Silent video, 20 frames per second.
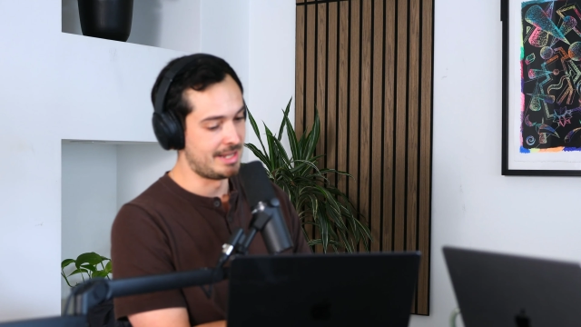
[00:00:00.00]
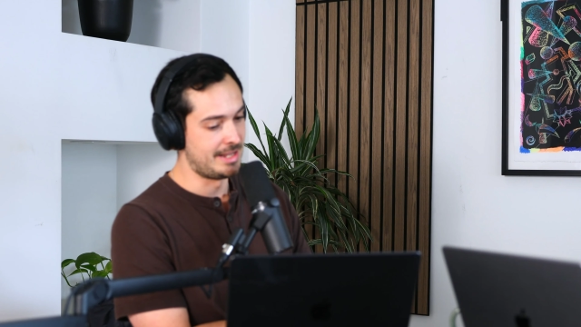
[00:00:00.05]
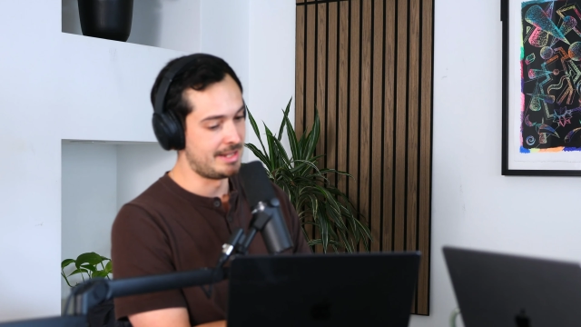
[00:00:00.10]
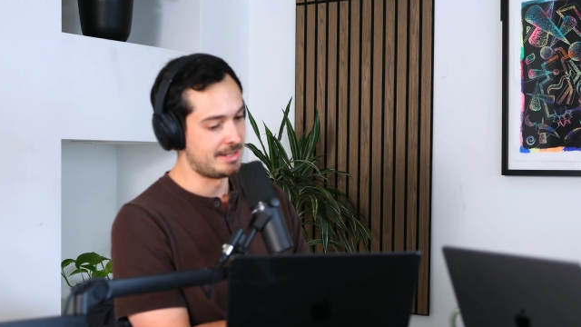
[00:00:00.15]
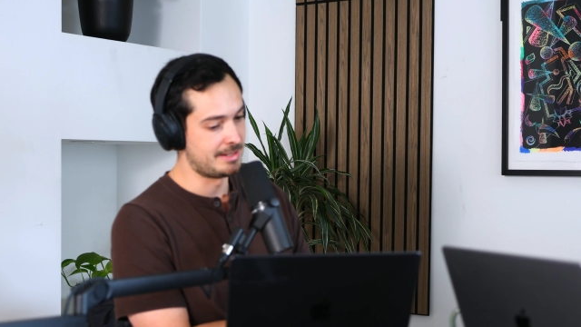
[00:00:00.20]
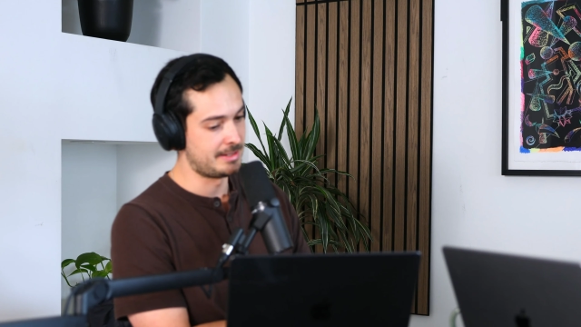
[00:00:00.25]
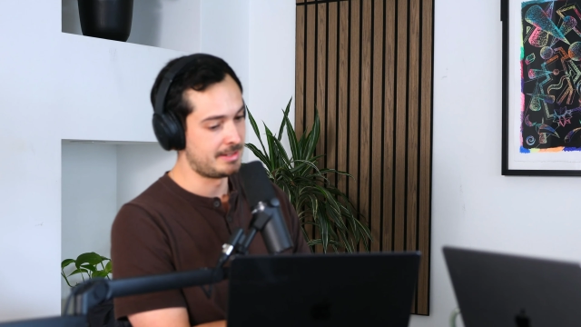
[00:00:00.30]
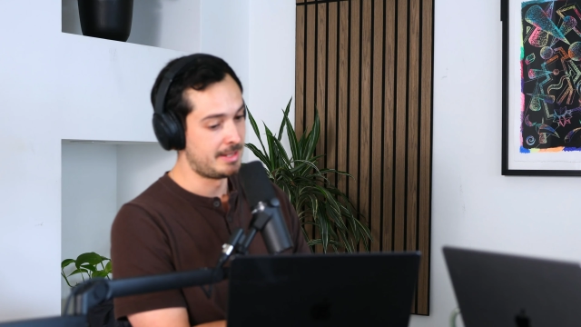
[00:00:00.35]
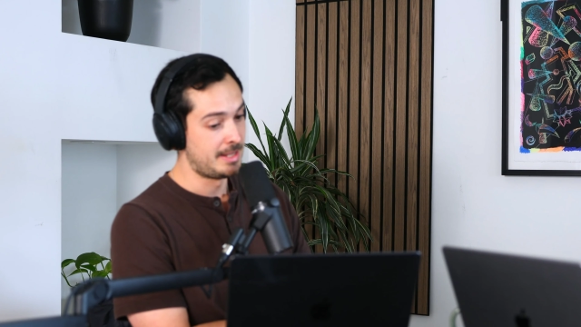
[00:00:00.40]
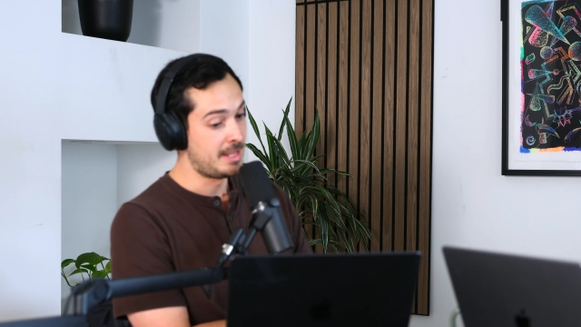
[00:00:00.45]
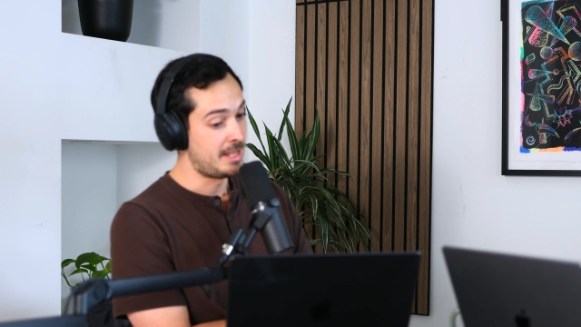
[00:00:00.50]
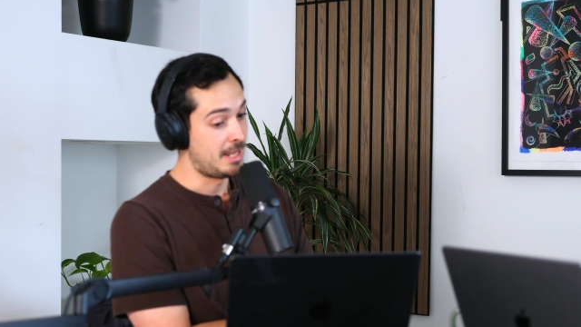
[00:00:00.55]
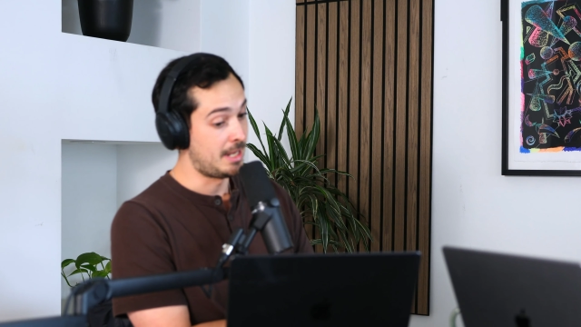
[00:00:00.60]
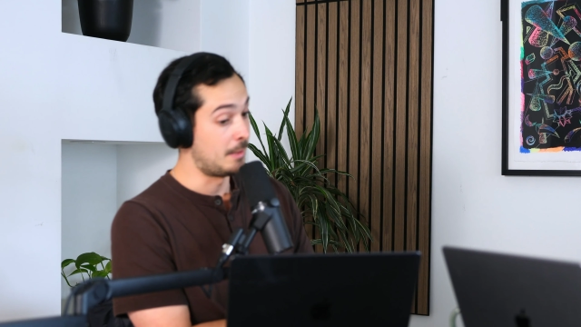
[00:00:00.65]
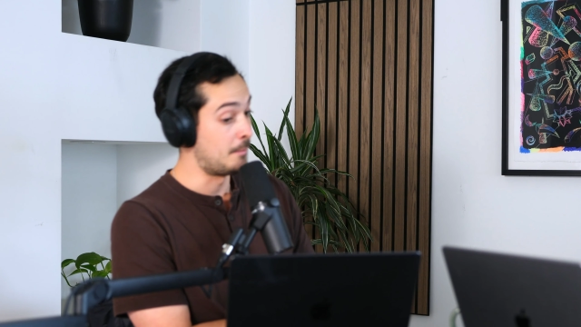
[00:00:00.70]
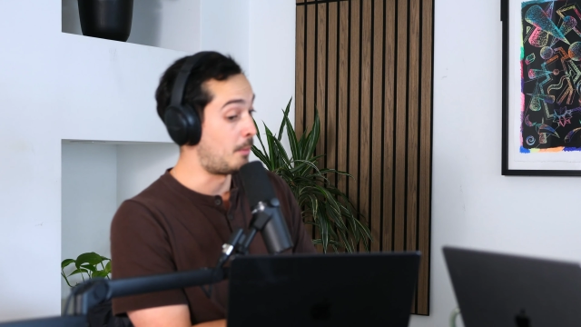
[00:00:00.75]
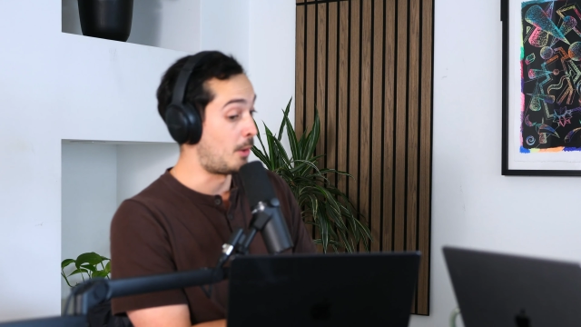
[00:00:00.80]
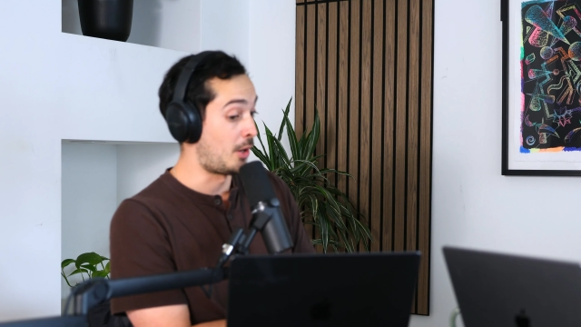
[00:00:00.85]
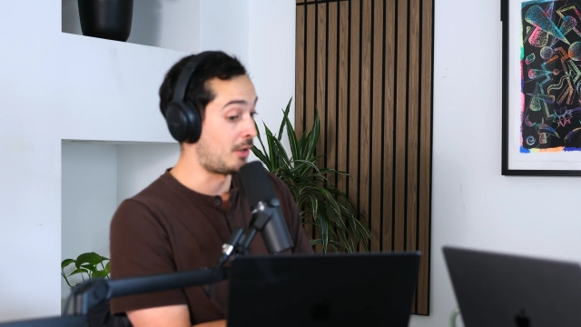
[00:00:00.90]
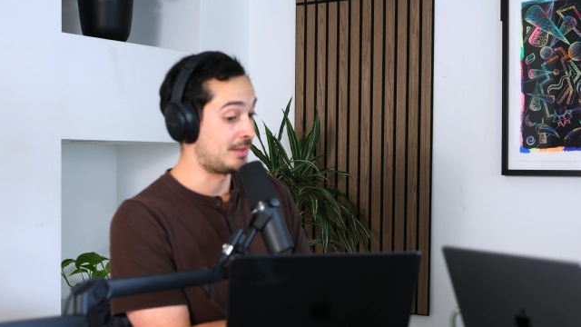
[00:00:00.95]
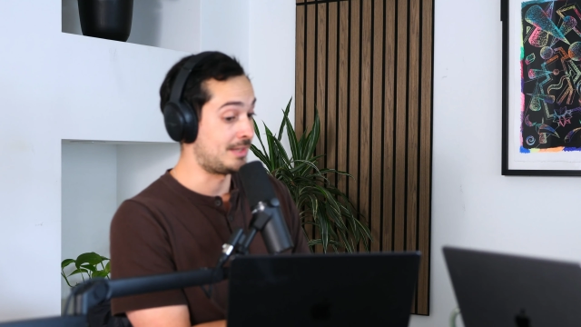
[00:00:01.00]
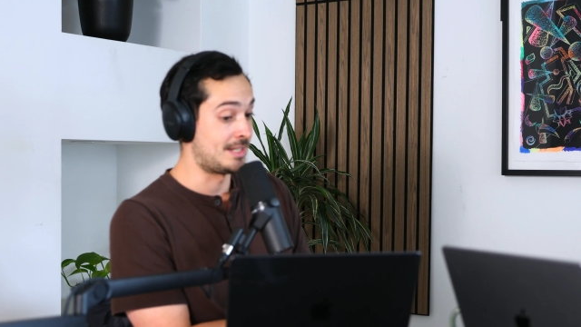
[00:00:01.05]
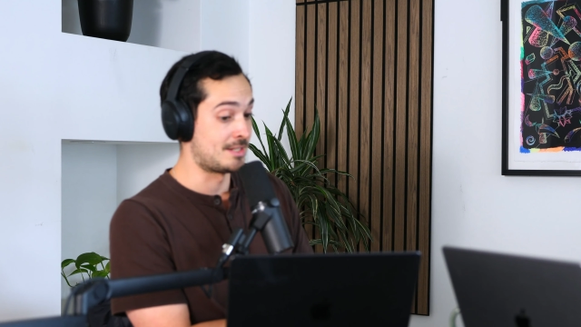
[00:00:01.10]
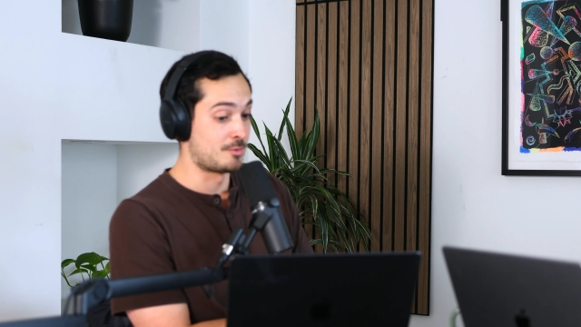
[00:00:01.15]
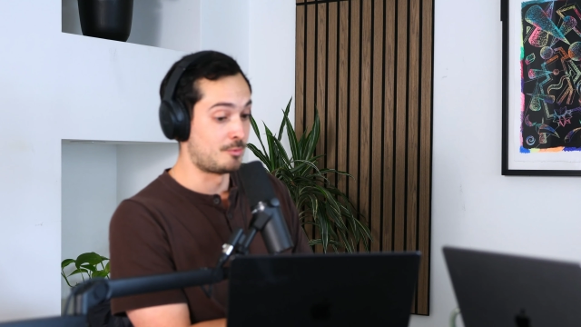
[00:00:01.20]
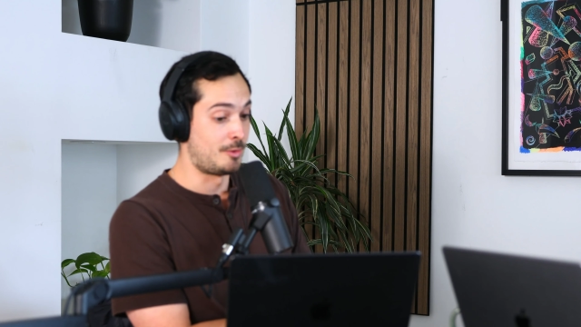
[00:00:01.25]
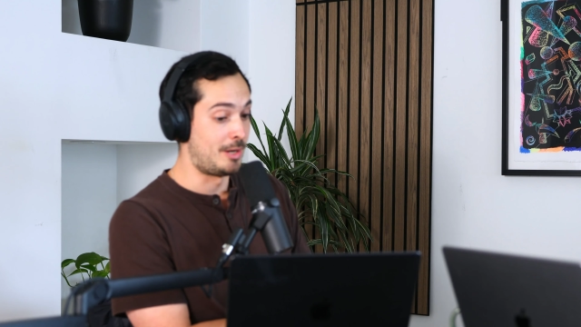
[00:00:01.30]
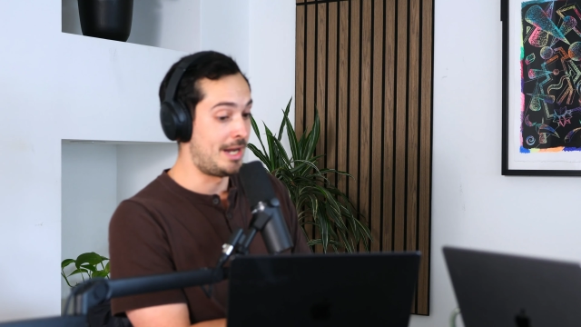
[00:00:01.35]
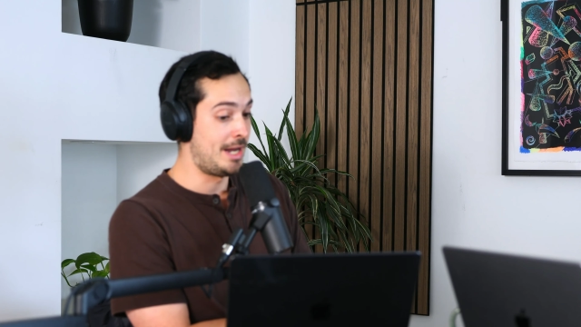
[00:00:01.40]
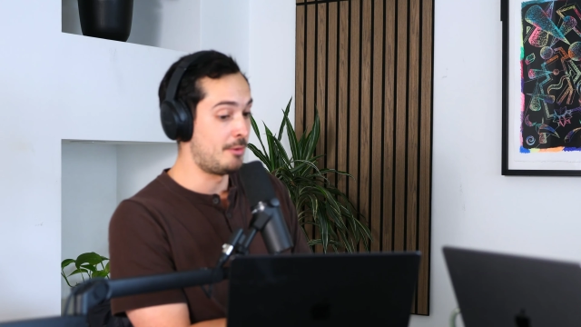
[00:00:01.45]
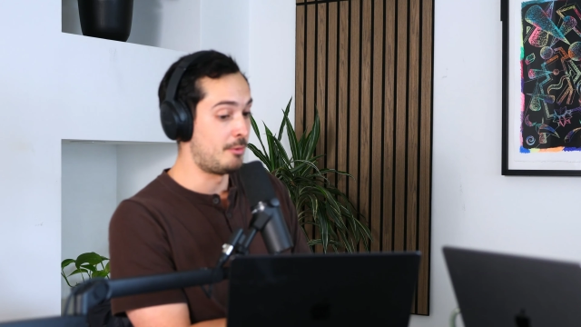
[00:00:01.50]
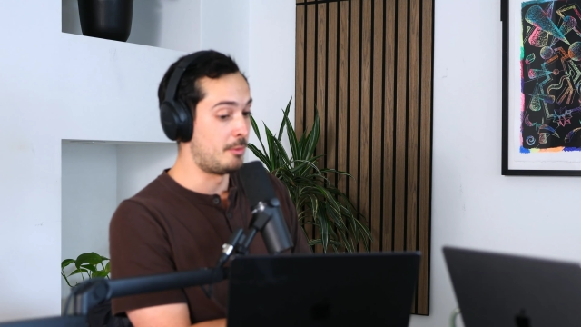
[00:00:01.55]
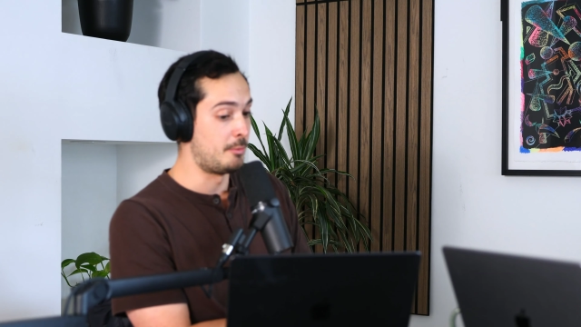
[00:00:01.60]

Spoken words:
And in part, that's why